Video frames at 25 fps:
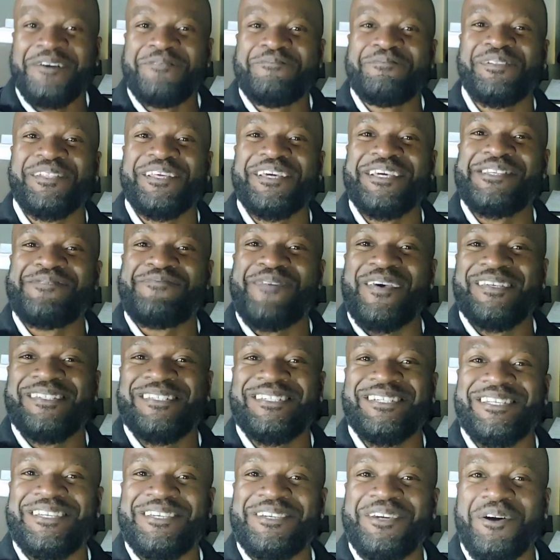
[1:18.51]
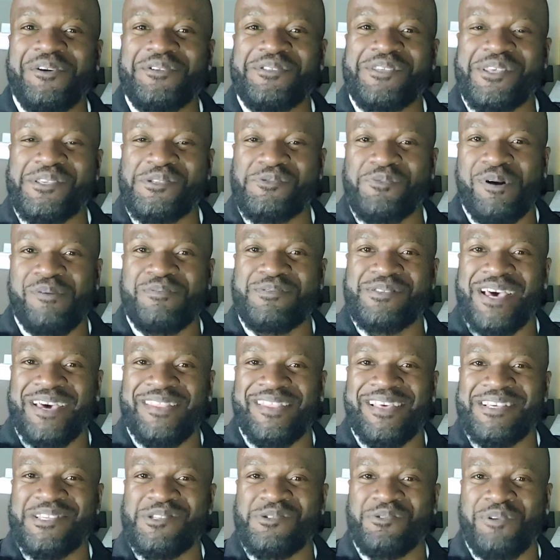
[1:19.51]
please make sure you go to this
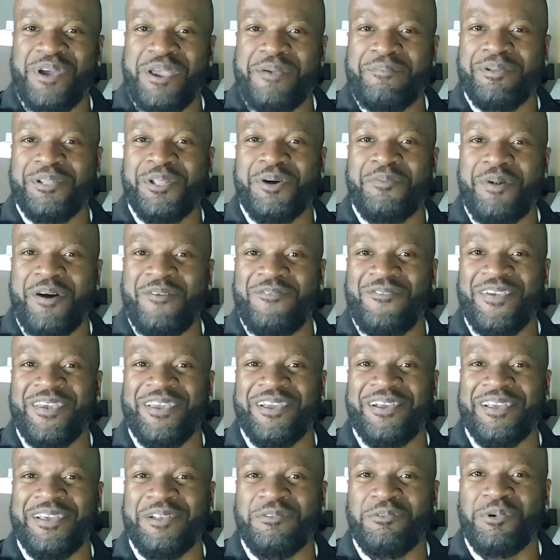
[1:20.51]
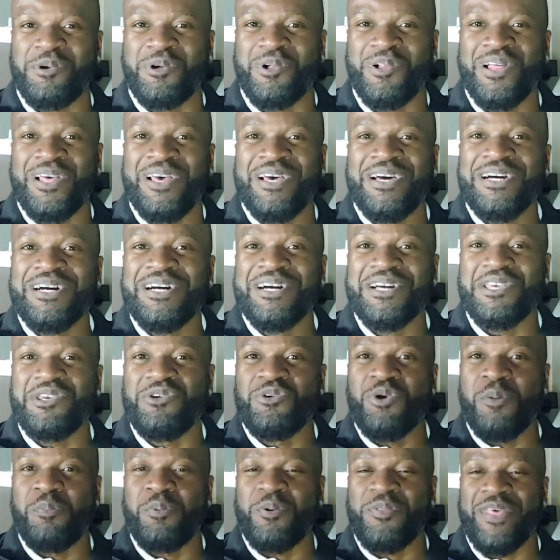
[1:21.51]
website that's right below my finger and we'll hook
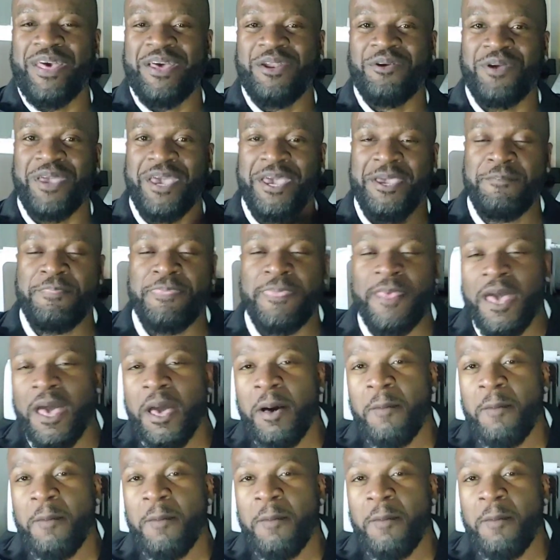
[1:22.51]
you up with that. Okay.